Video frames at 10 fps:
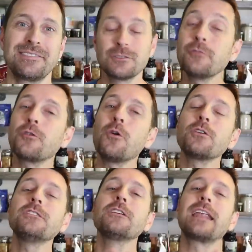So of
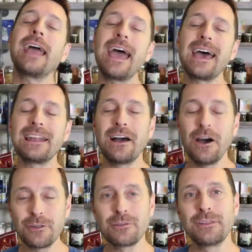course you're gonna add
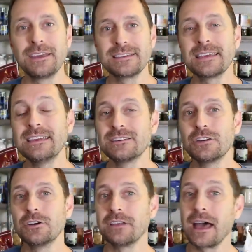other things
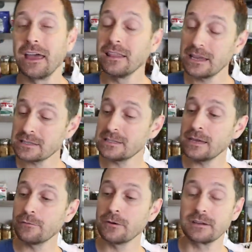into your diet. Let's
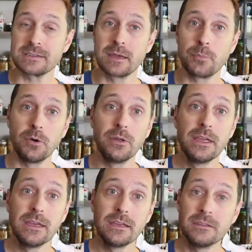take for example,
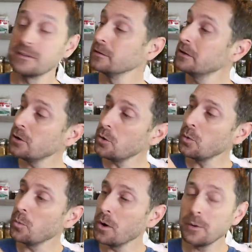this
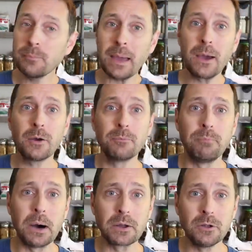little one pound
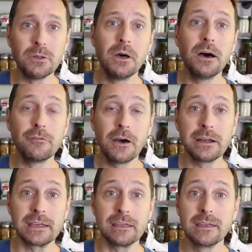bottle of
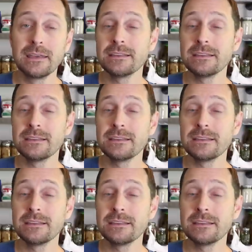honey.